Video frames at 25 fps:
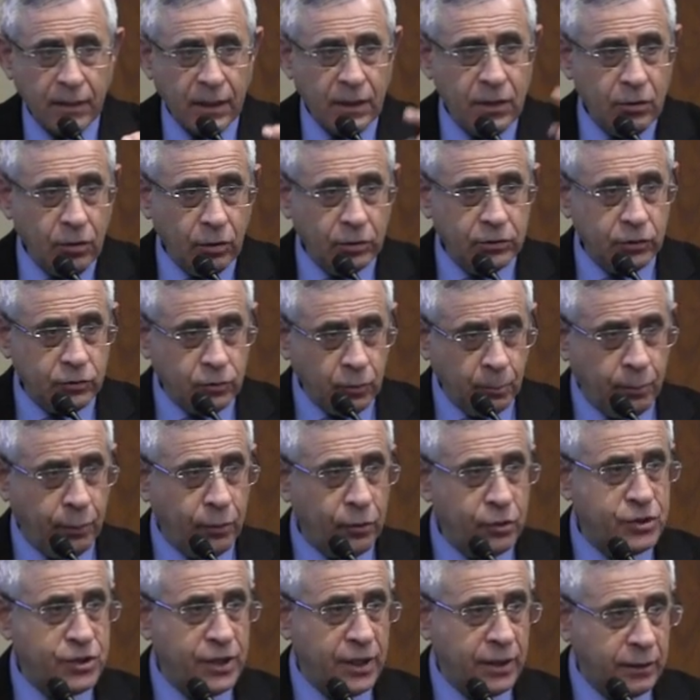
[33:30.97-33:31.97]
in order to
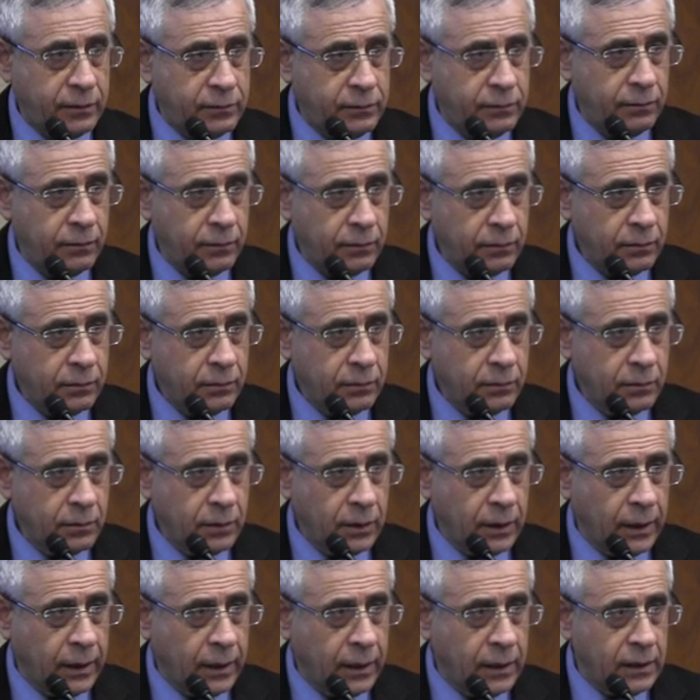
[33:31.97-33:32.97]
project
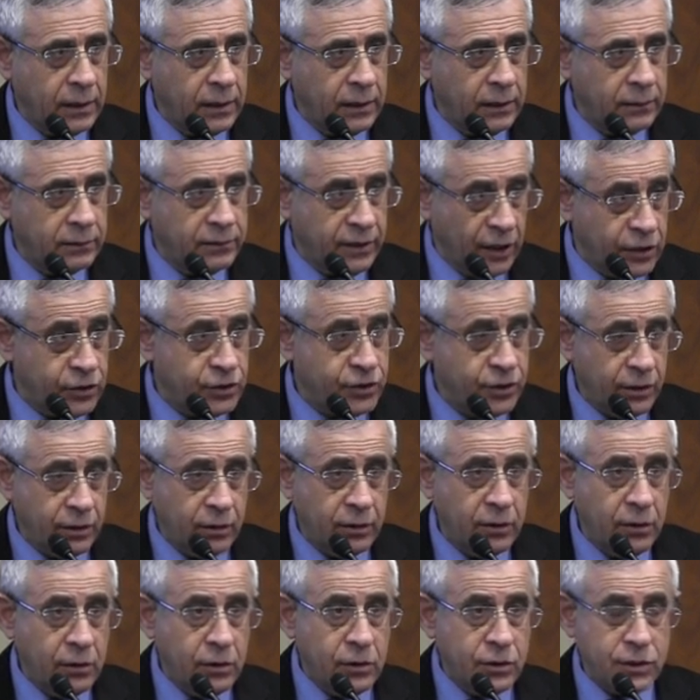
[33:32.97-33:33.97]

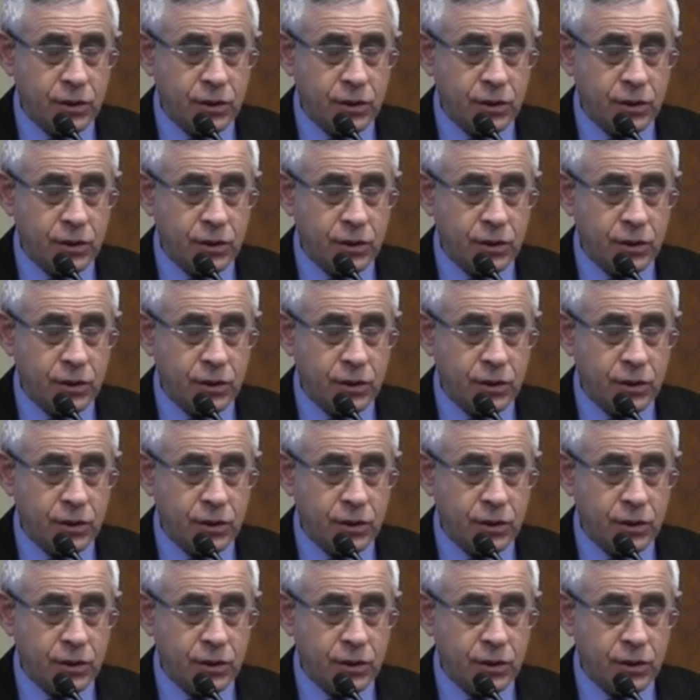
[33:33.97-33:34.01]
danger,